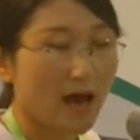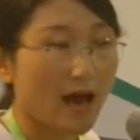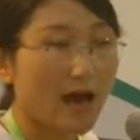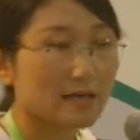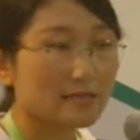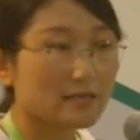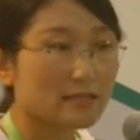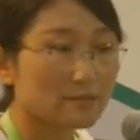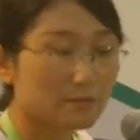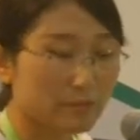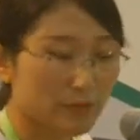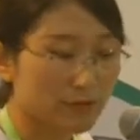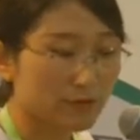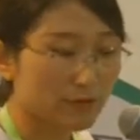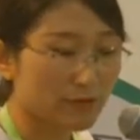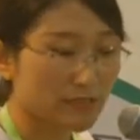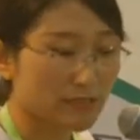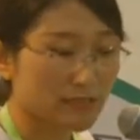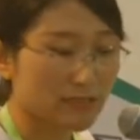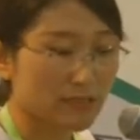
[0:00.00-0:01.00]
as
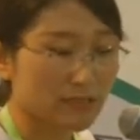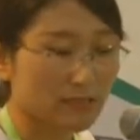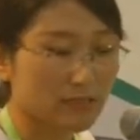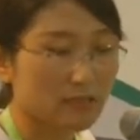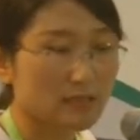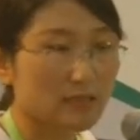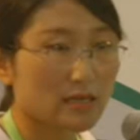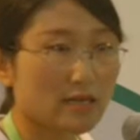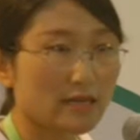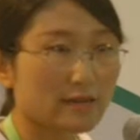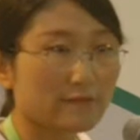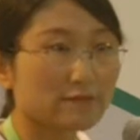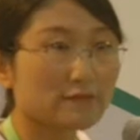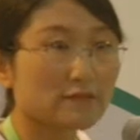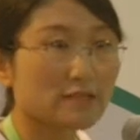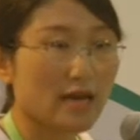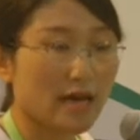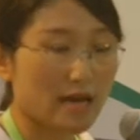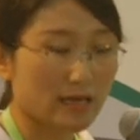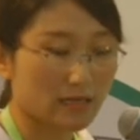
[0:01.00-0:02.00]
impurities
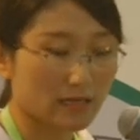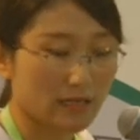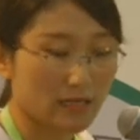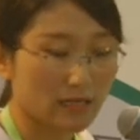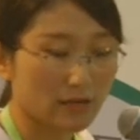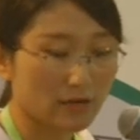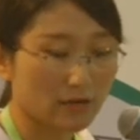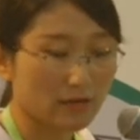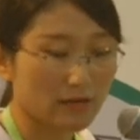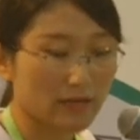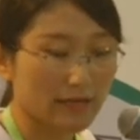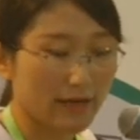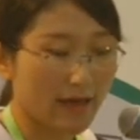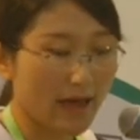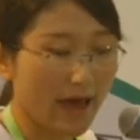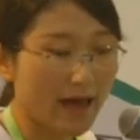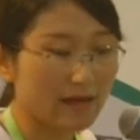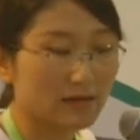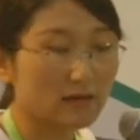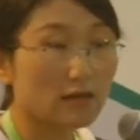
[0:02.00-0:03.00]
if technically
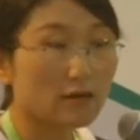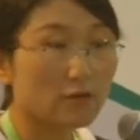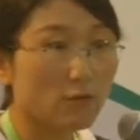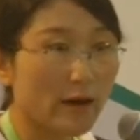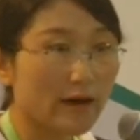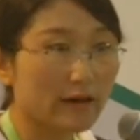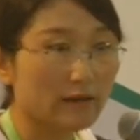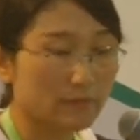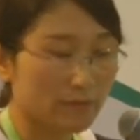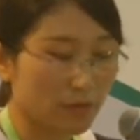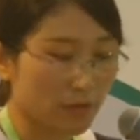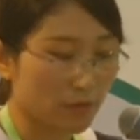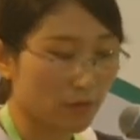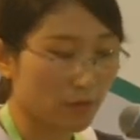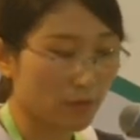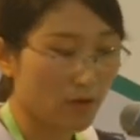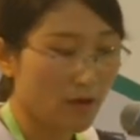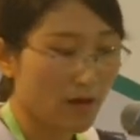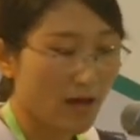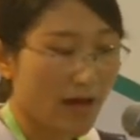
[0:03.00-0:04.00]

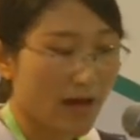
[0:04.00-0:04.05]
unavailable